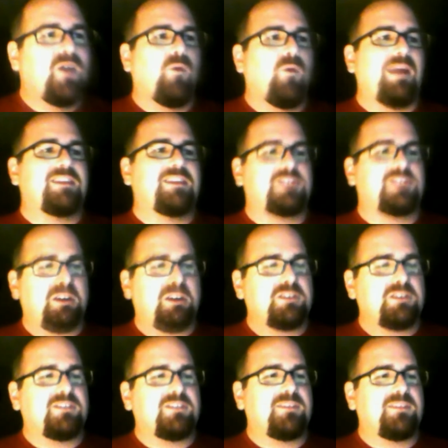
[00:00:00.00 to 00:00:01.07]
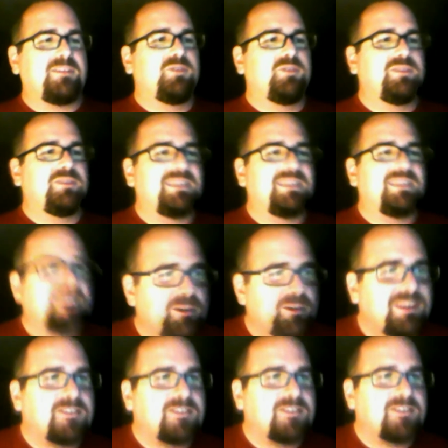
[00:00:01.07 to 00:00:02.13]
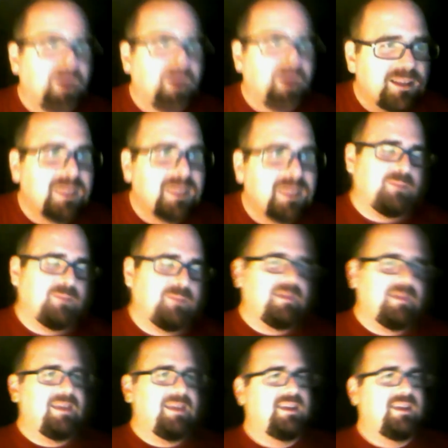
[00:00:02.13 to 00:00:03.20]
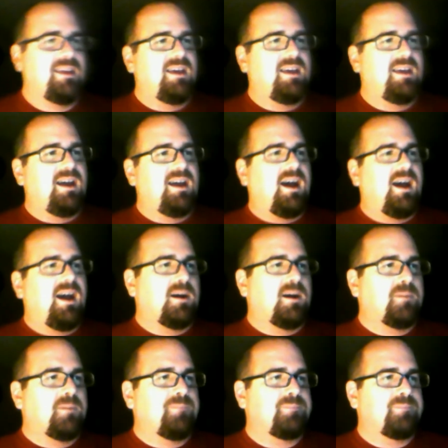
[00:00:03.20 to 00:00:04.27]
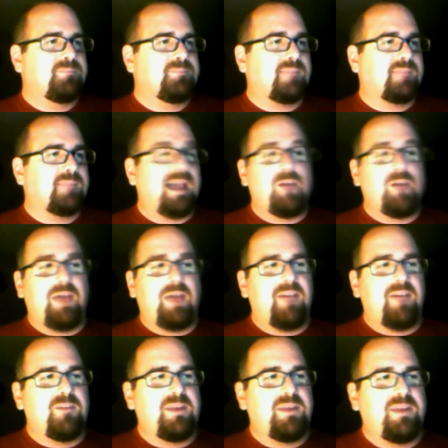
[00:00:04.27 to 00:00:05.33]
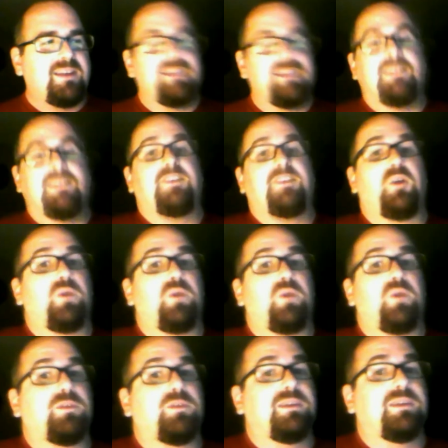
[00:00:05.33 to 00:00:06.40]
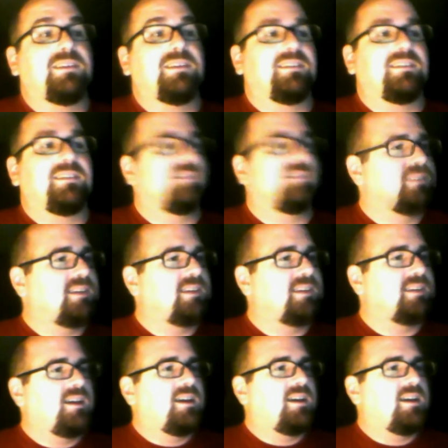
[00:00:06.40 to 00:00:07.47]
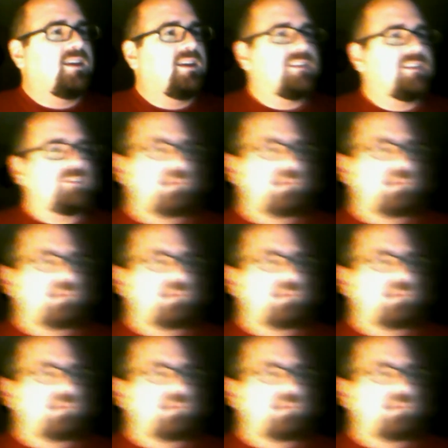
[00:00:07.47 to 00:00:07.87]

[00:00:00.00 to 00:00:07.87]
the Chargers seem to disagree strongly with me. Um, I don't have an opinion because I don't know the reason. Does Mike